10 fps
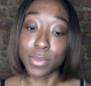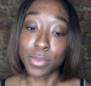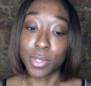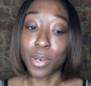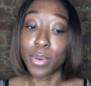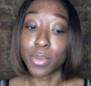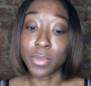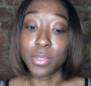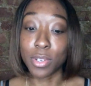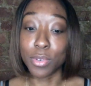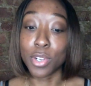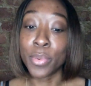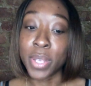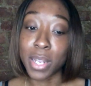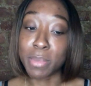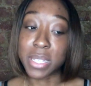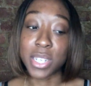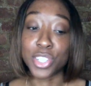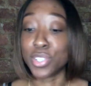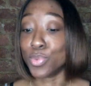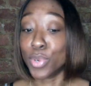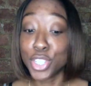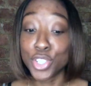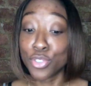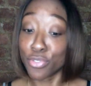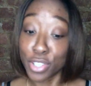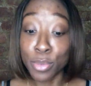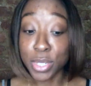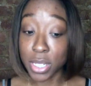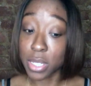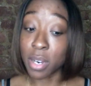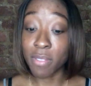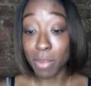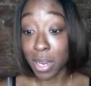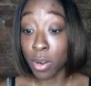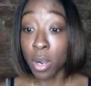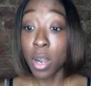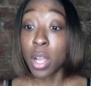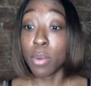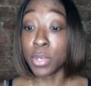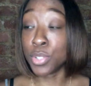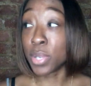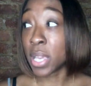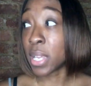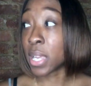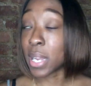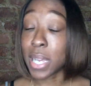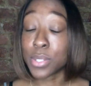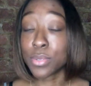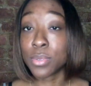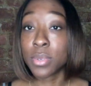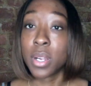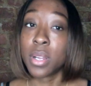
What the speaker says: Knowing your limitations. Once you're real with yourself about what you can and cannot do,